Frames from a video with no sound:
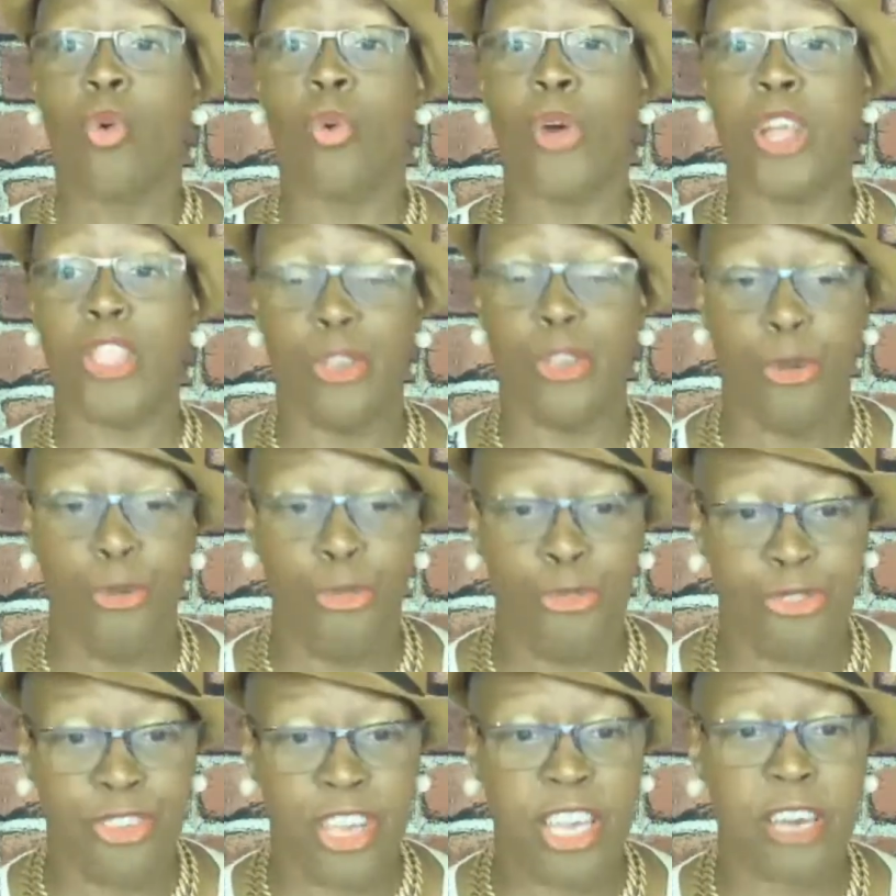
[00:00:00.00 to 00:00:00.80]
When
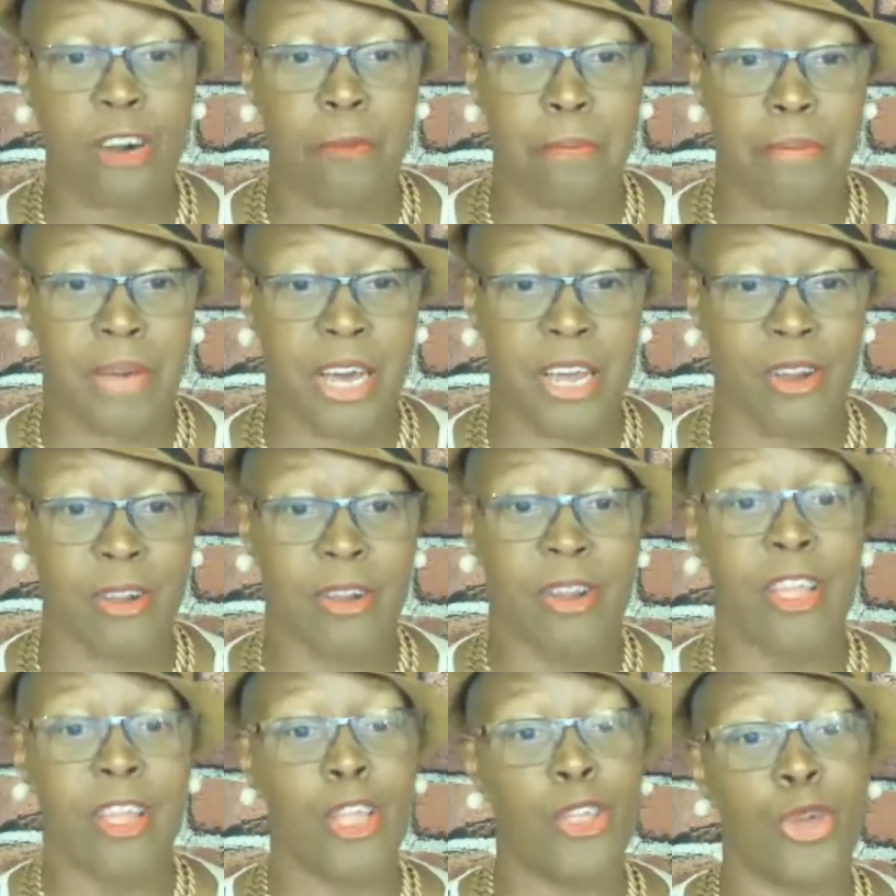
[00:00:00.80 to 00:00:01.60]
you feel
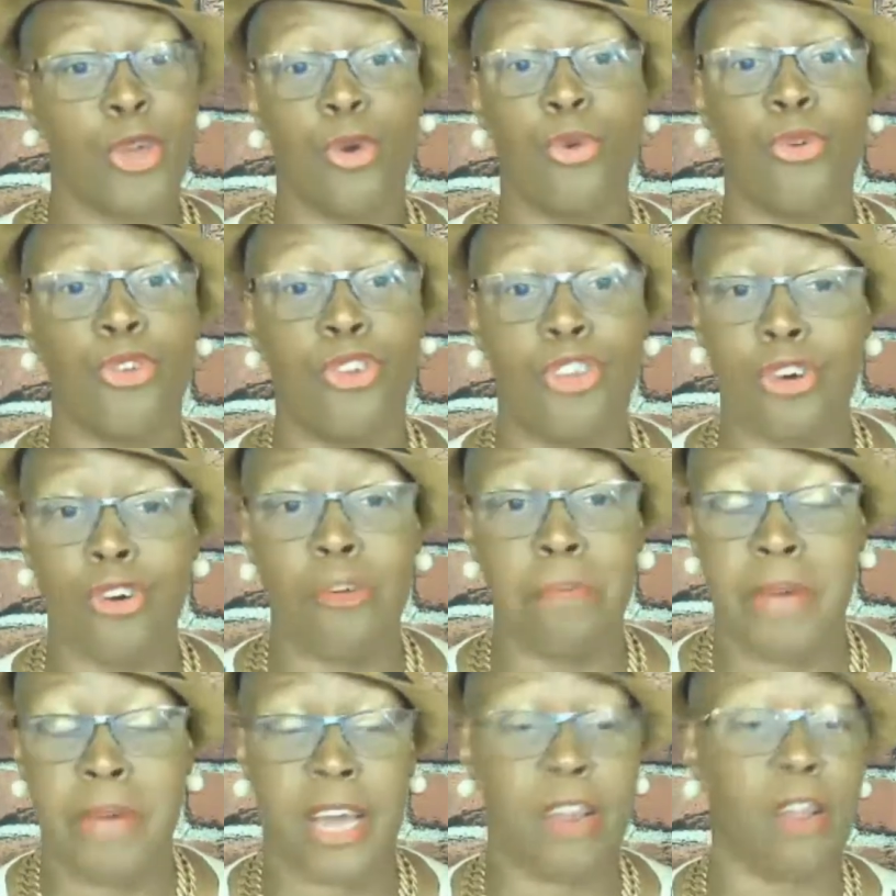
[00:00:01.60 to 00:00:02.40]
better, you
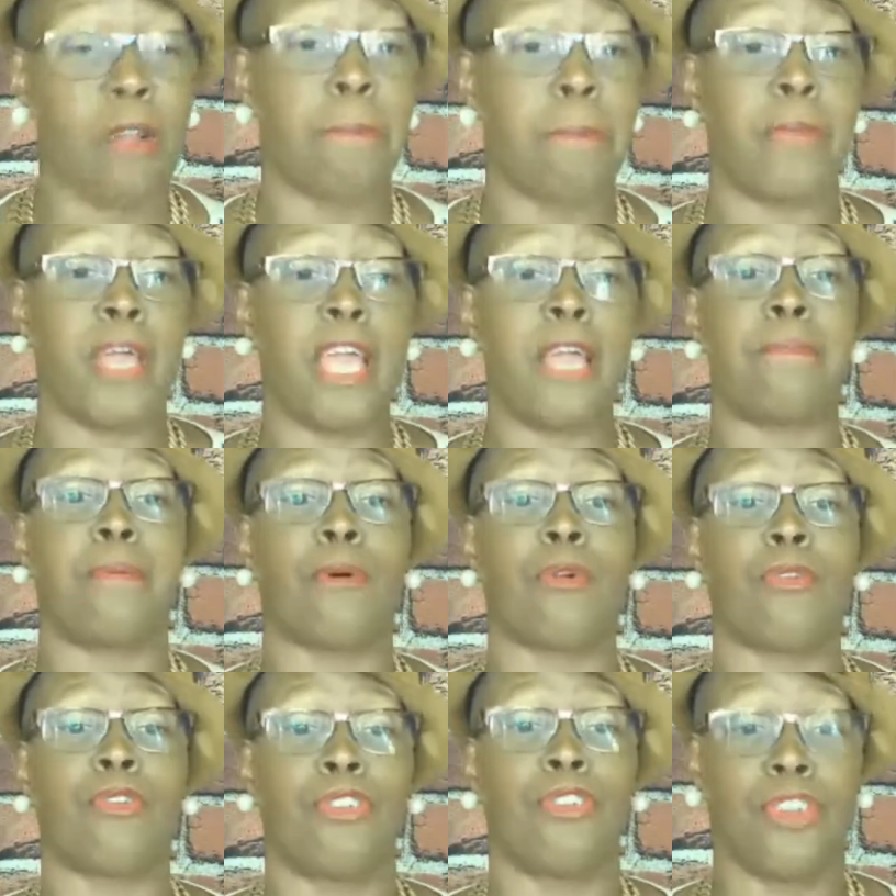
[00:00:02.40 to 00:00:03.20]
do better.
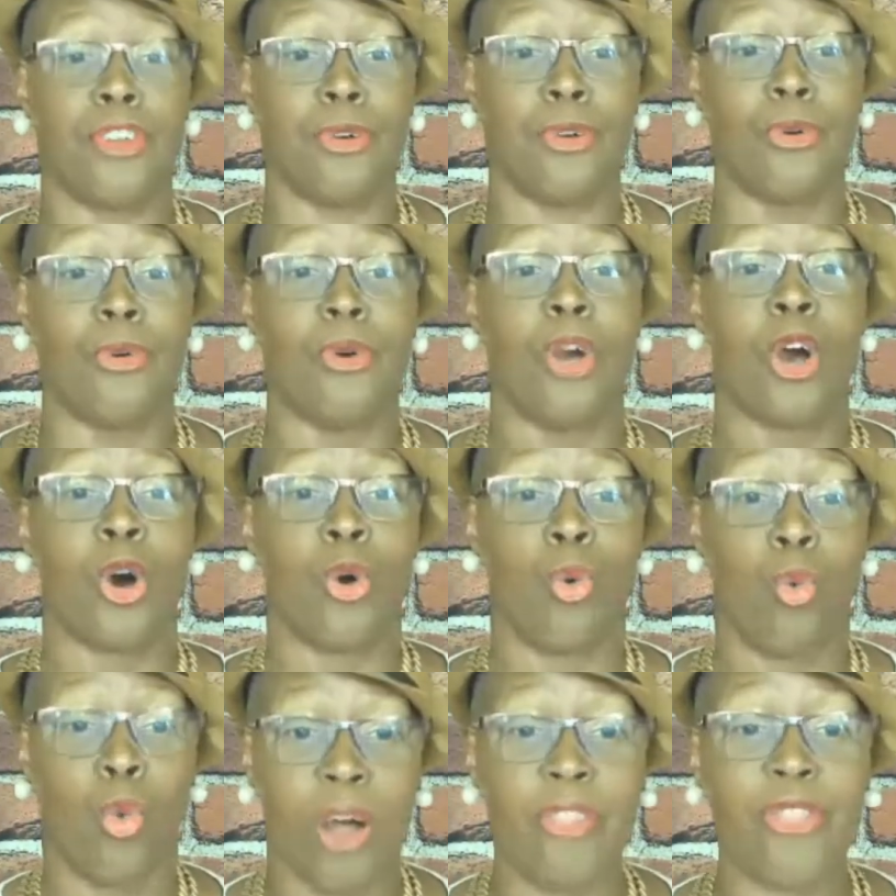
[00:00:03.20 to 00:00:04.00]
People do
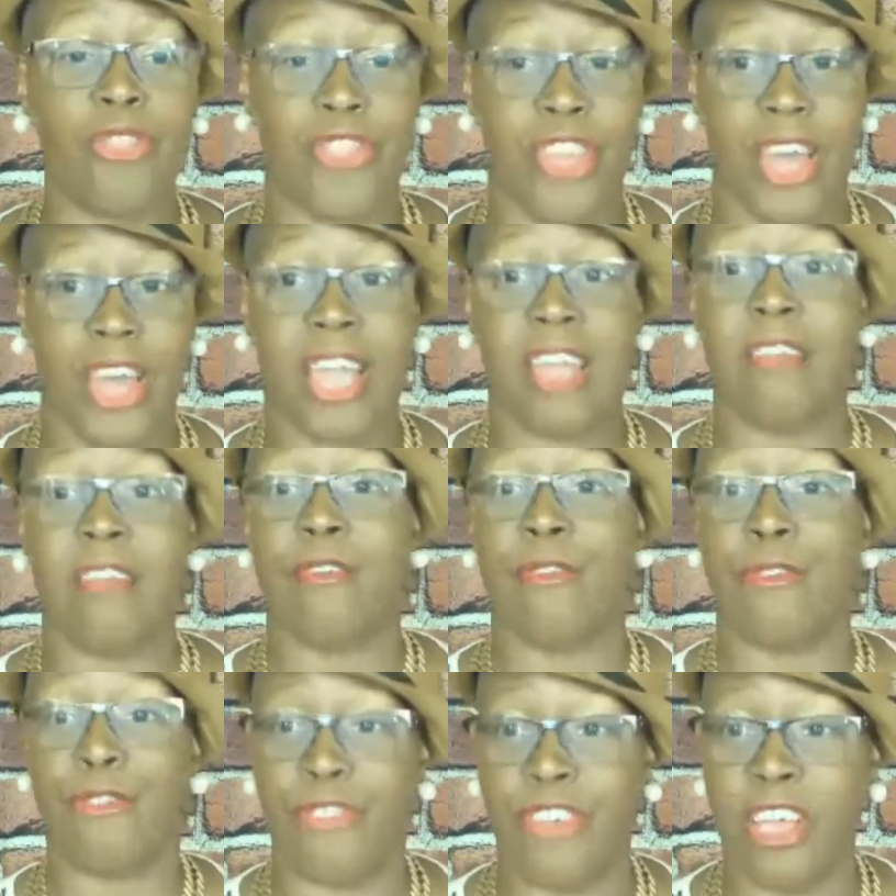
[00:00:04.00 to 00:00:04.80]
what
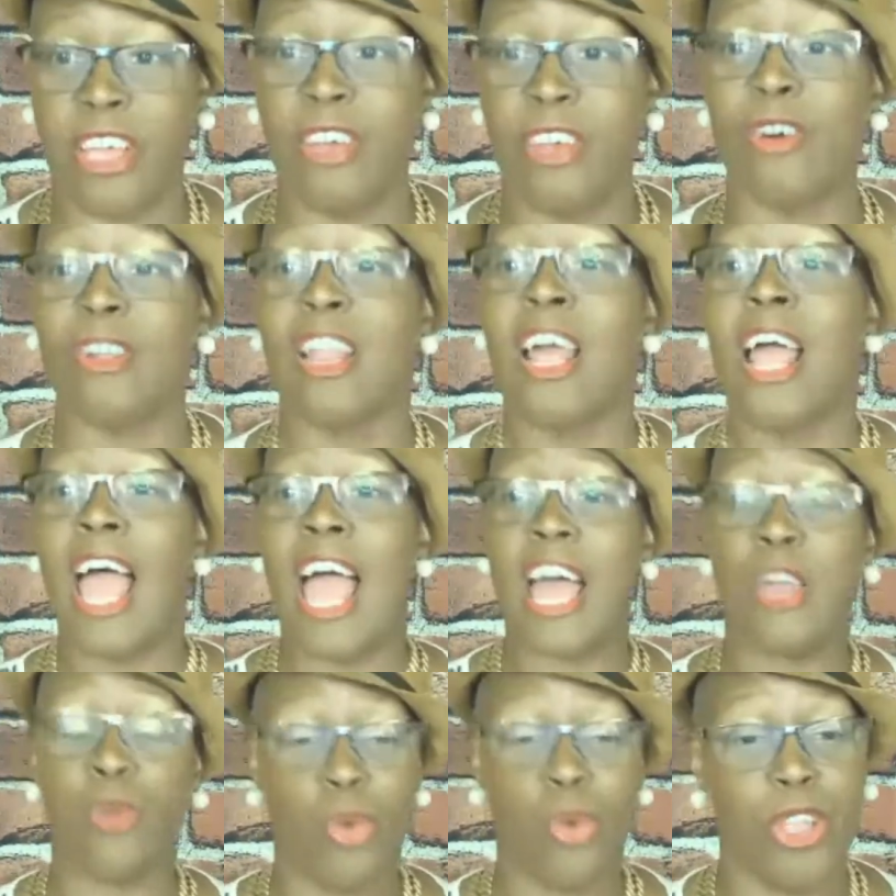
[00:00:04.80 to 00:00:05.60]
they feel.
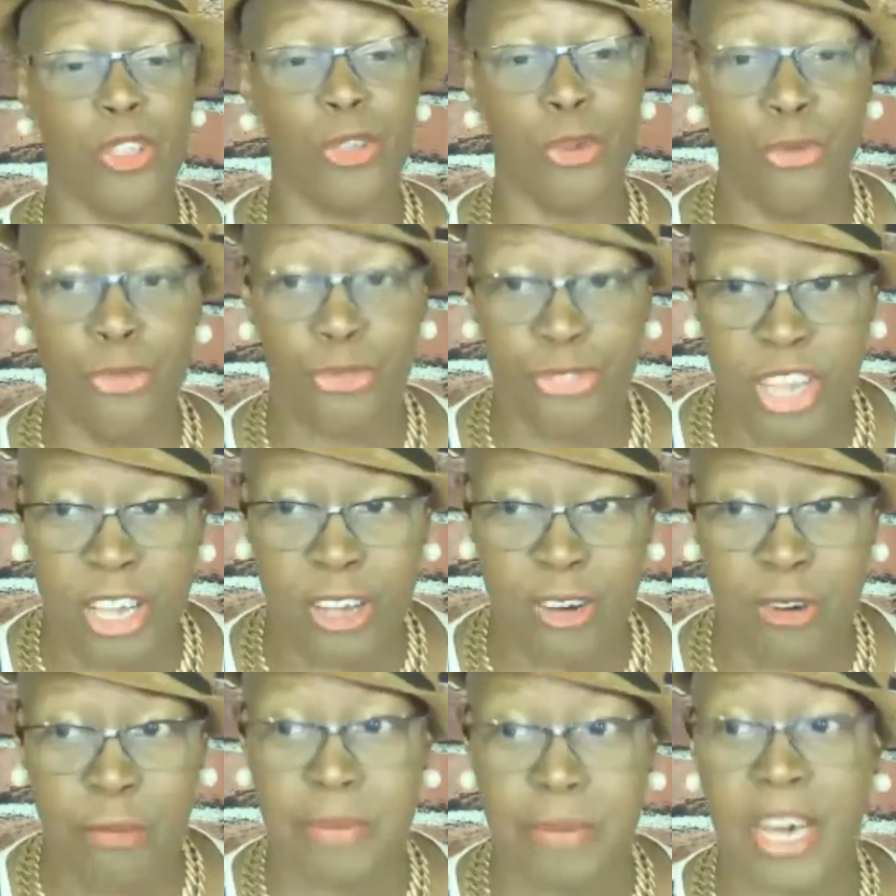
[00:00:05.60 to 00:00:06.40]
And when you
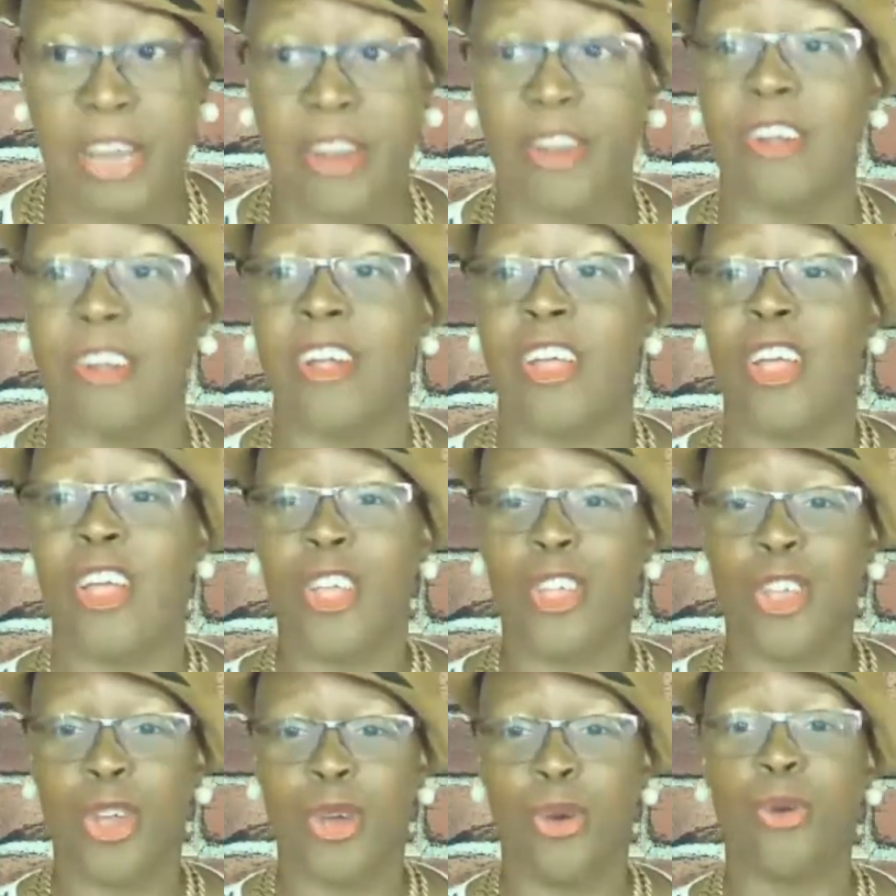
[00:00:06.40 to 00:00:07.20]
feel better,
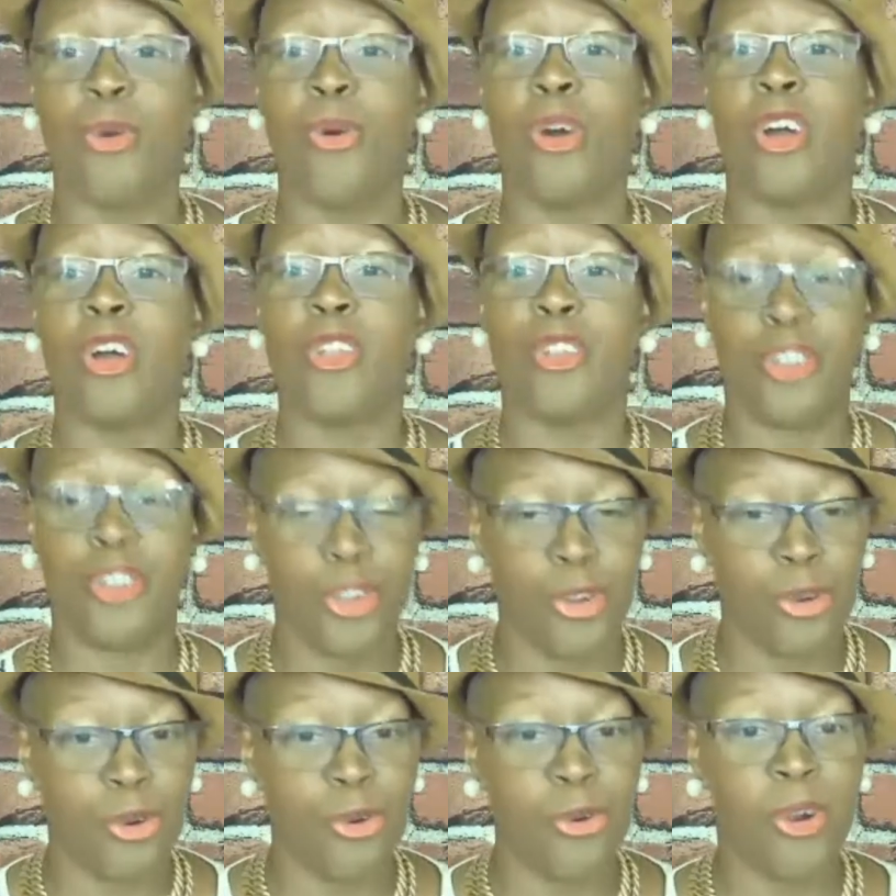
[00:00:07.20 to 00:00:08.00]
you
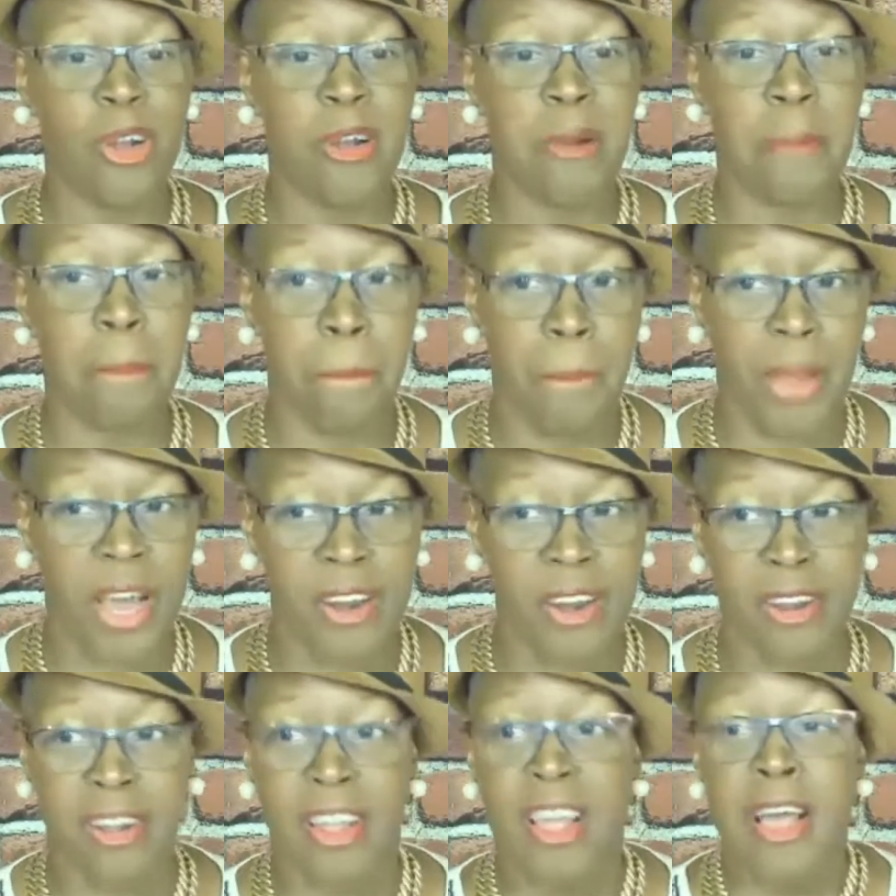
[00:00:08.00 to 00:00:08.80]
do
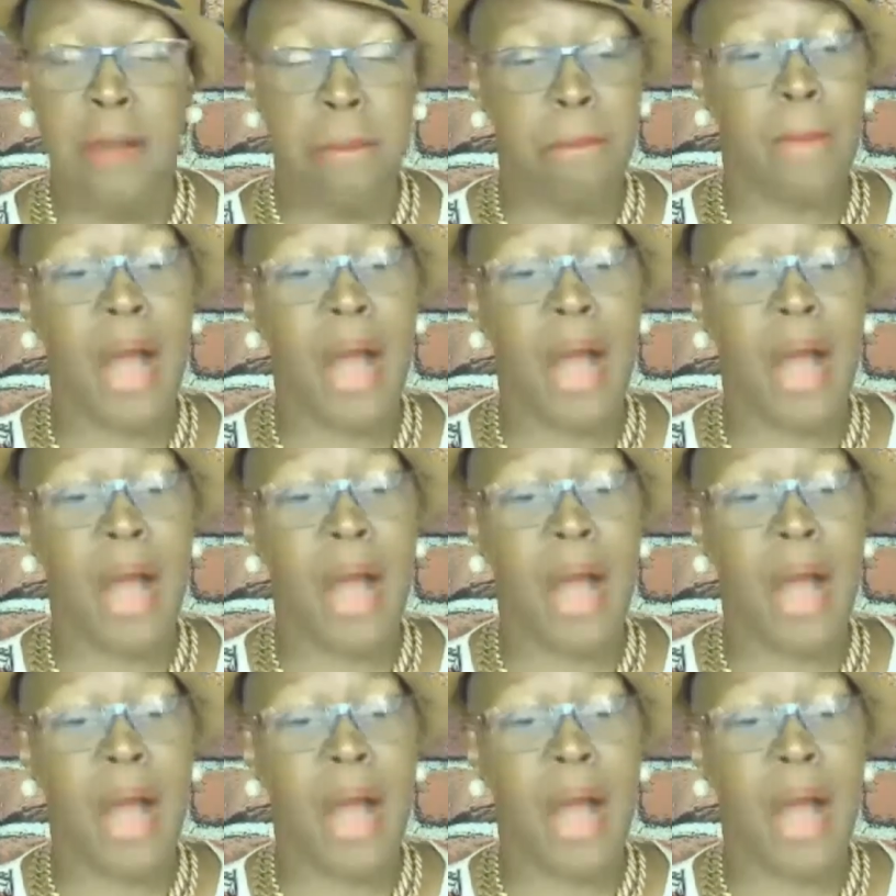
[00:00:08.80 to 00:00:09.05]
better.